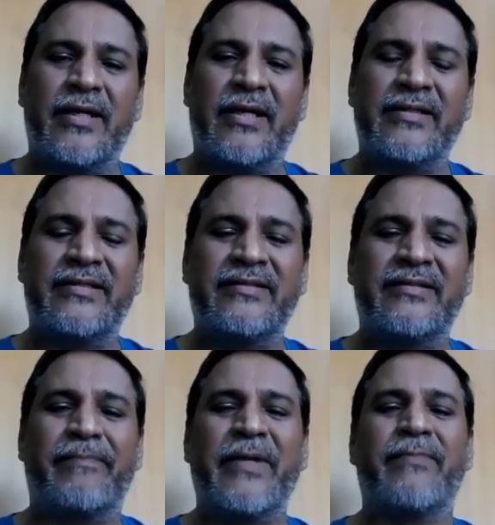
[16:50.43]

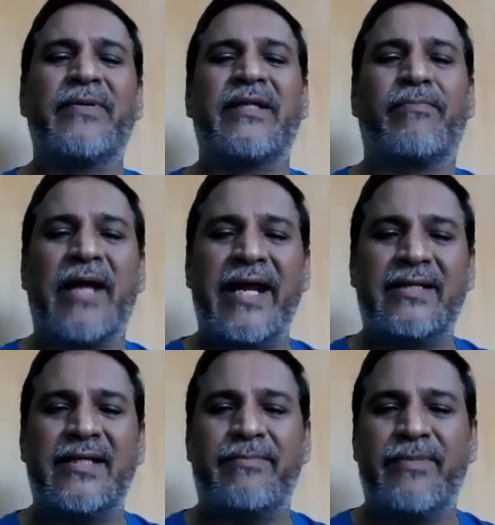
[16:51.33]
The
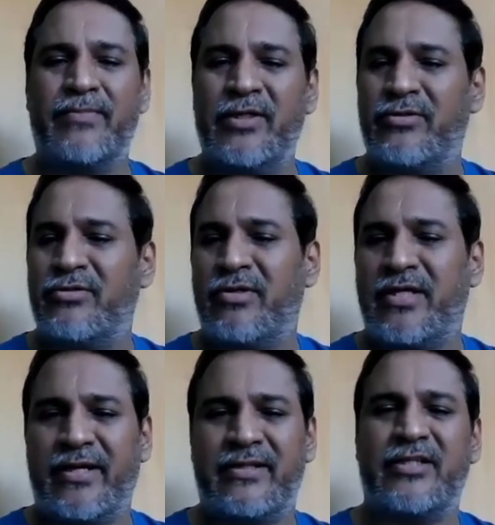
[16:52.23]
pride that people used to
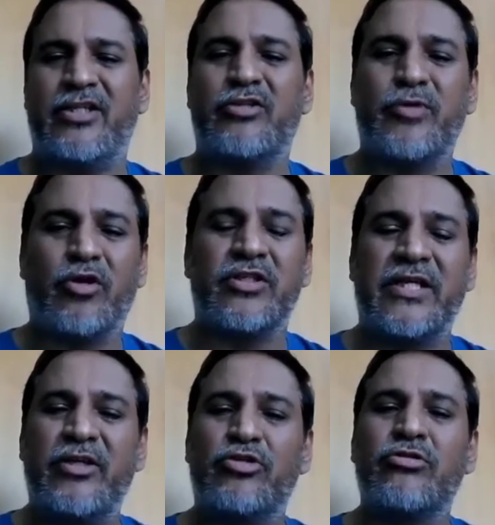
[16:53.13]
take, that just because
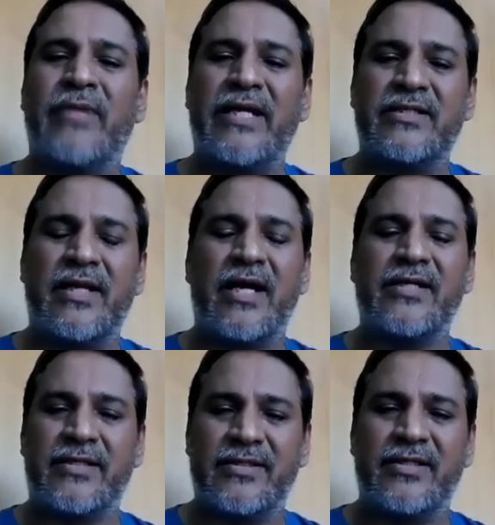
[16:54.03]
they used to manage
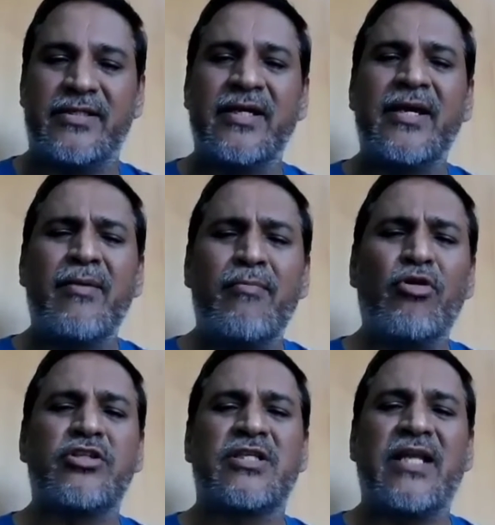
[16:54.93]
large assets,
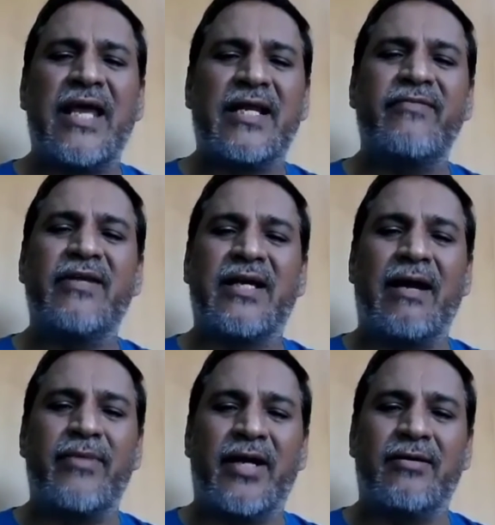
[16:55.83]
most likely will
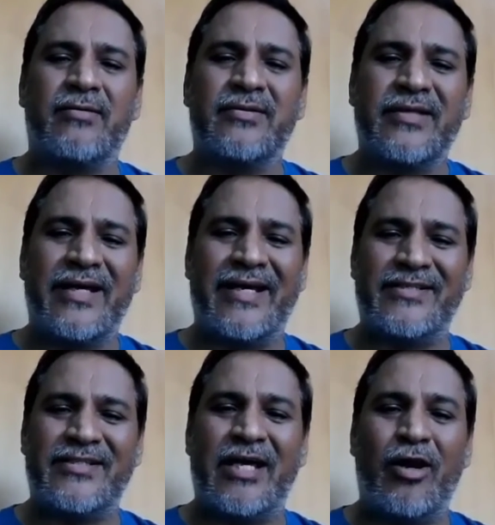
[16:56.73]
come down
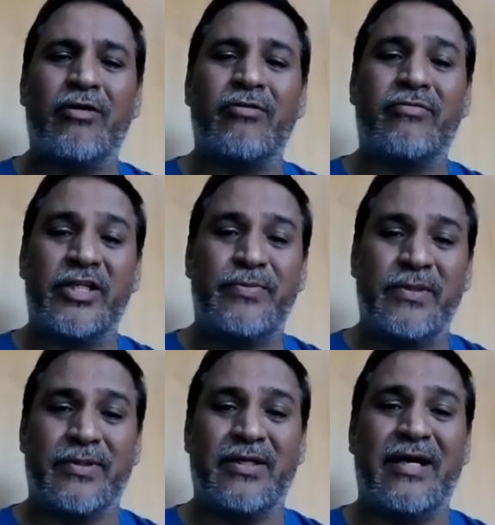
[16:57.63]
as a lot of rich
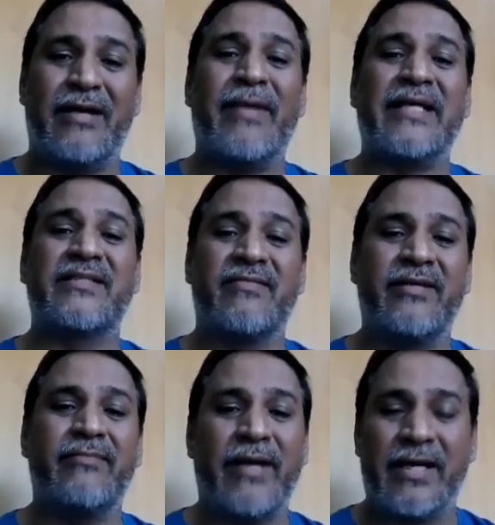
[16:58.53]
people are
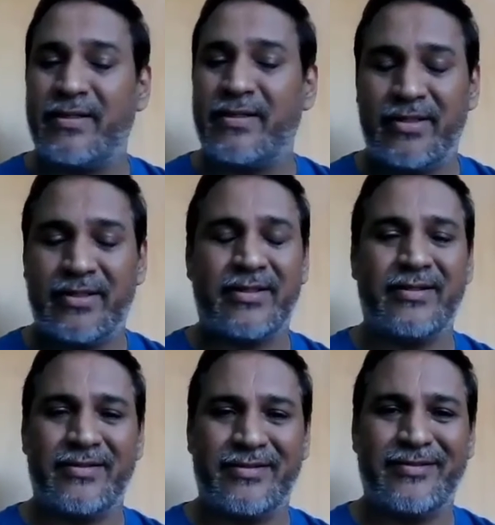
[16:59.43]
massively impacted by the
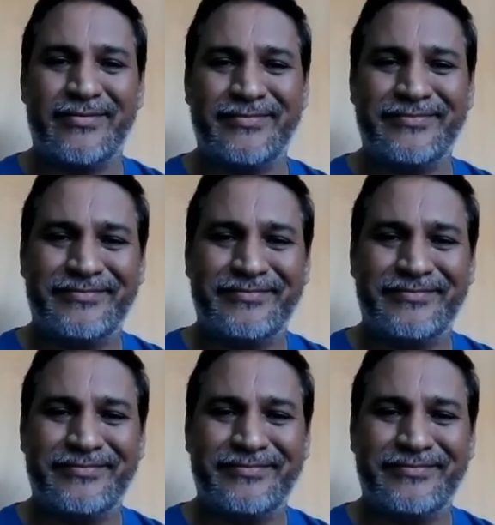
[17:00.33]
crisis.